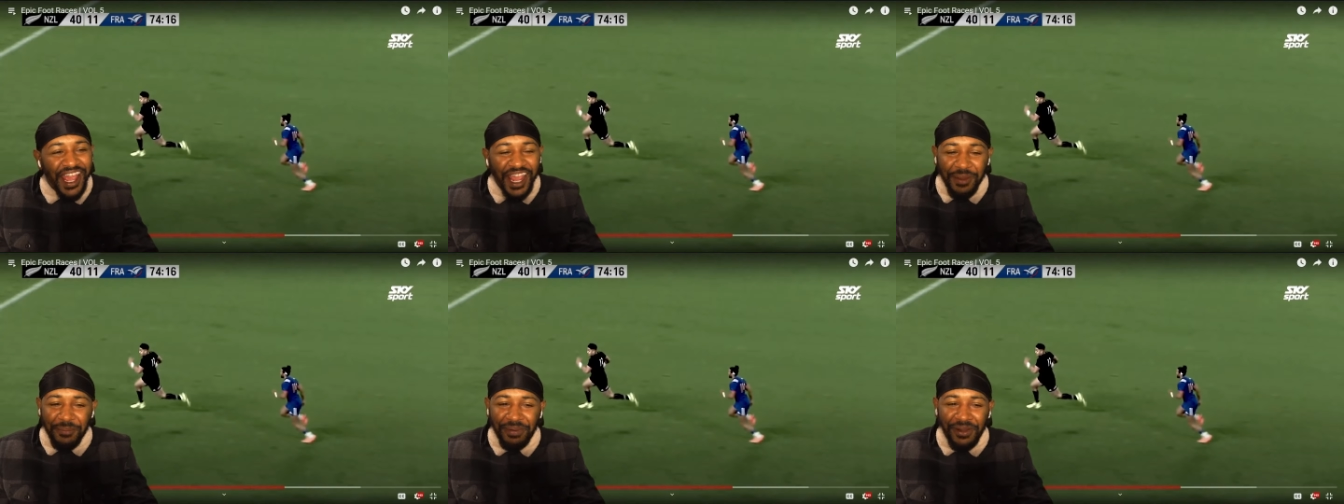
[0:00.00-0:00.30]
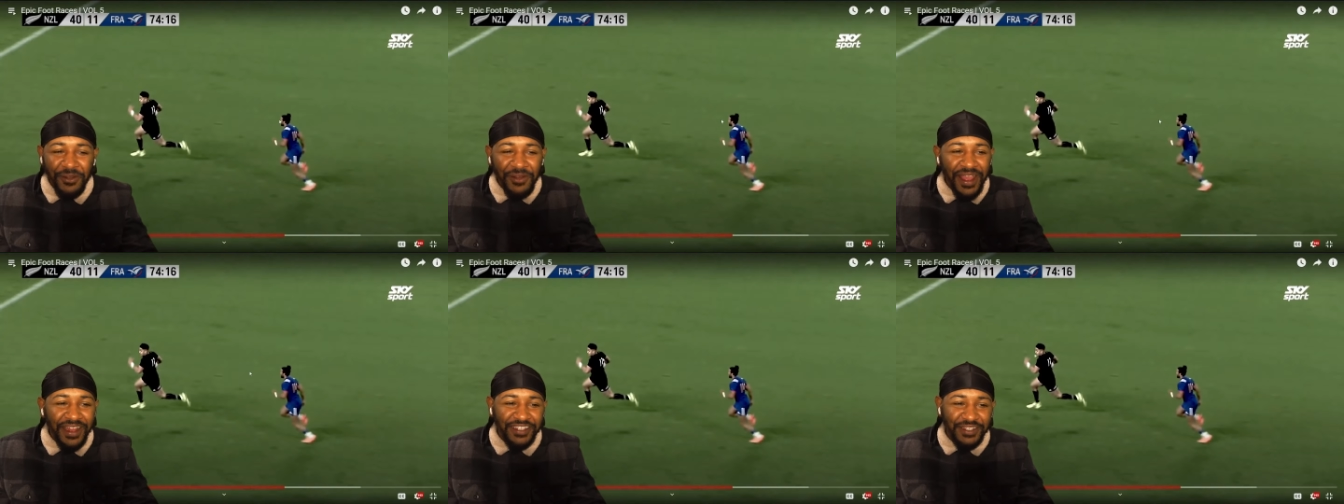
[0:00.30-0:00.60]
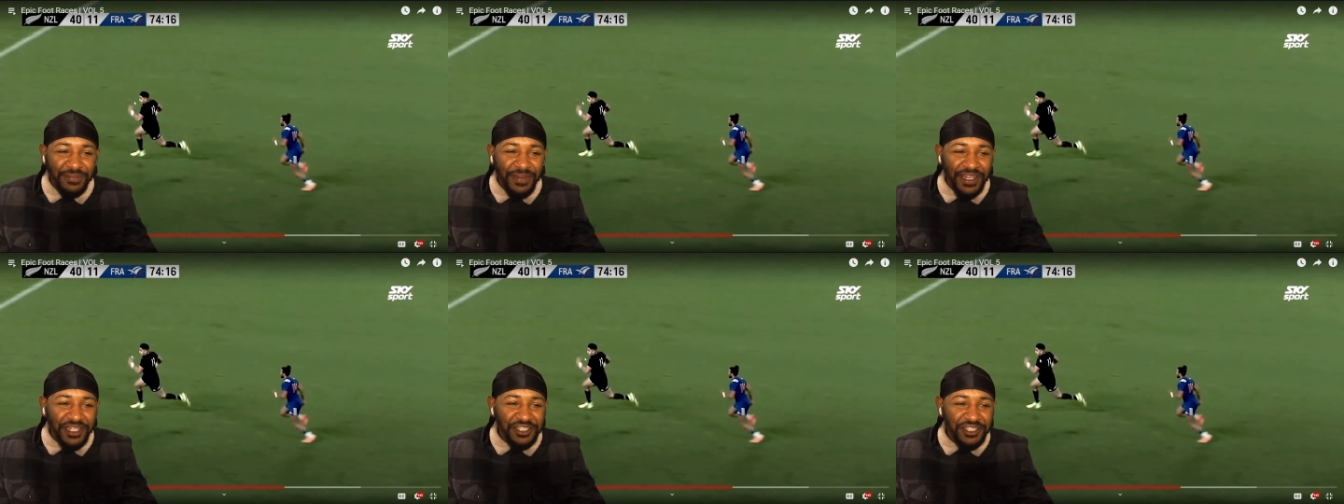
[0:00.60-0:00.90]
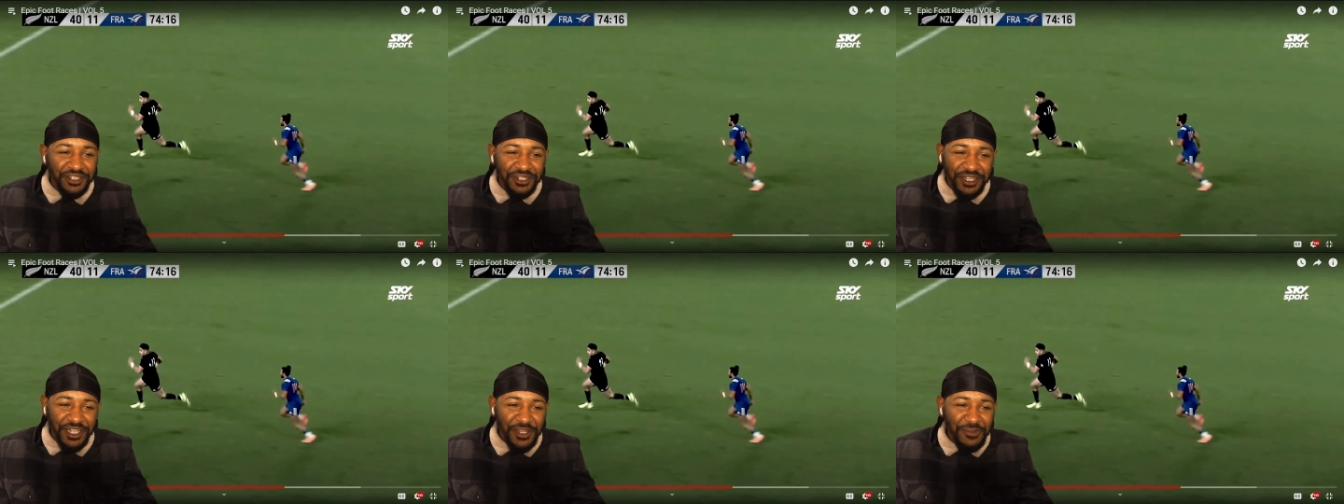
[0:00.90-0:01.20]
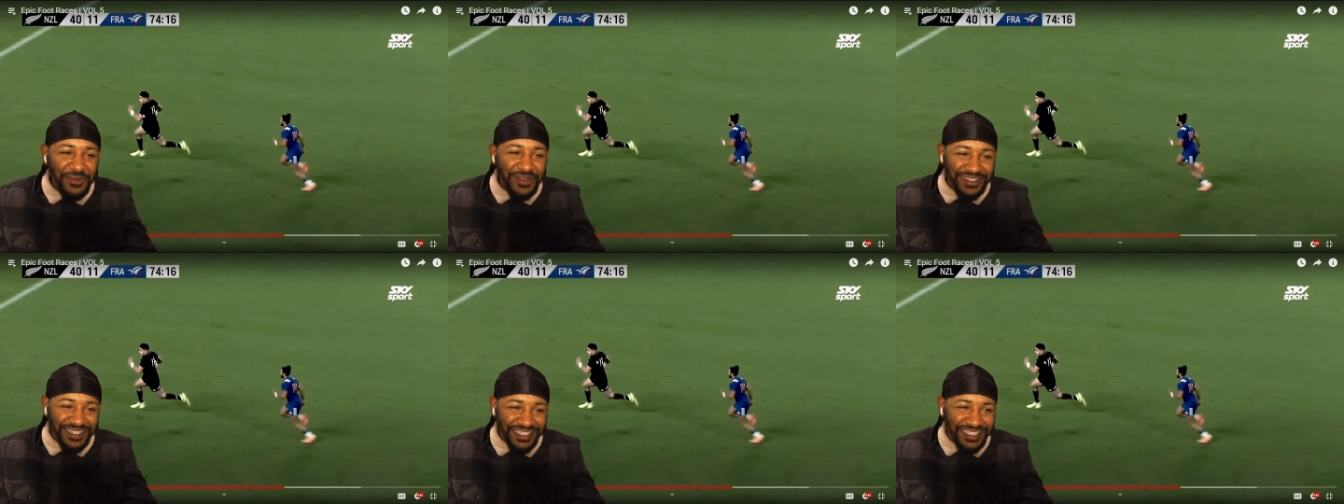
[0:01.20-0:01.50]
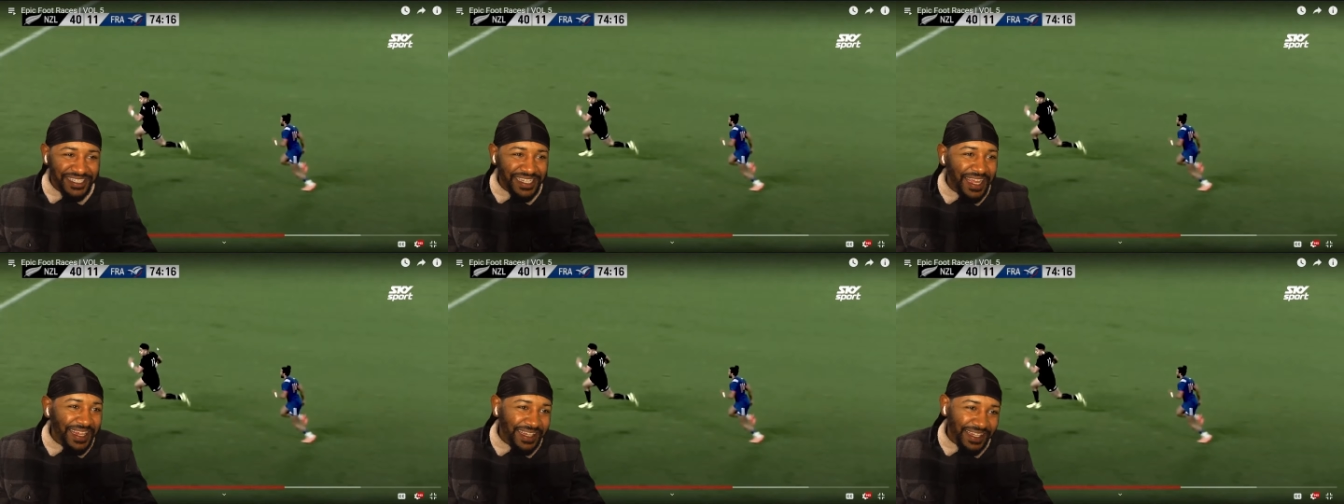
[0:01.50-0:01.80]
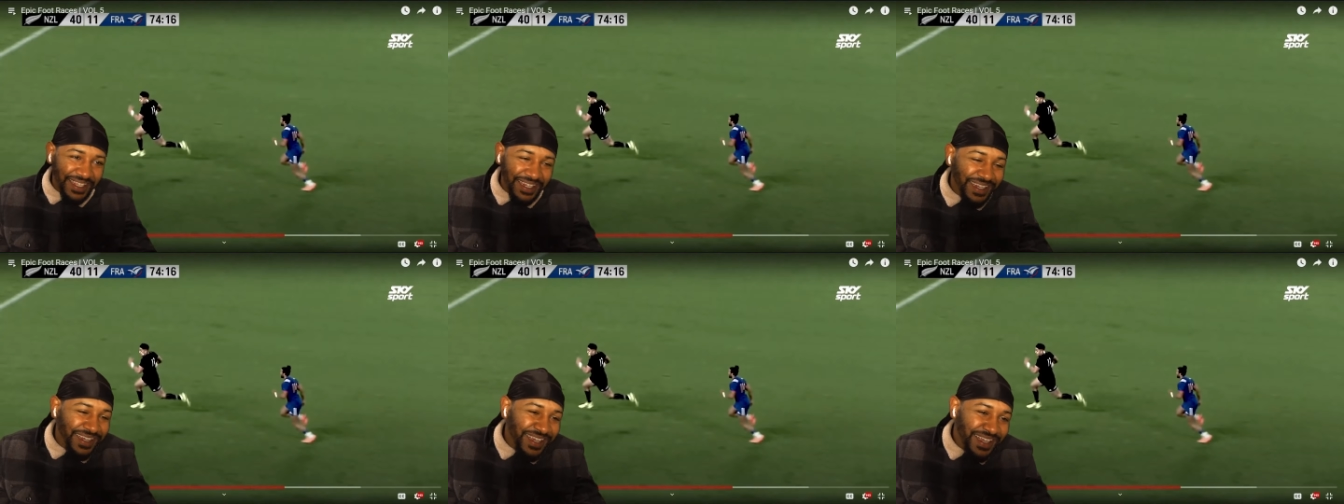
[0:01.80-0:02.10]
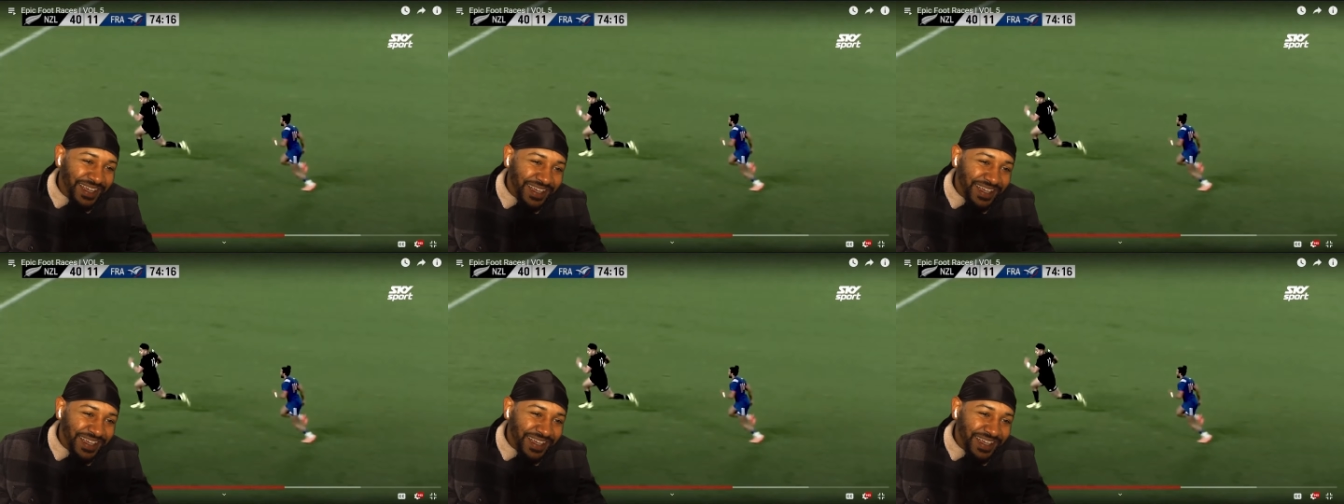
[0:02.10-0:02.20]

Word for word: hey, bro had to make sure he wasn't selling.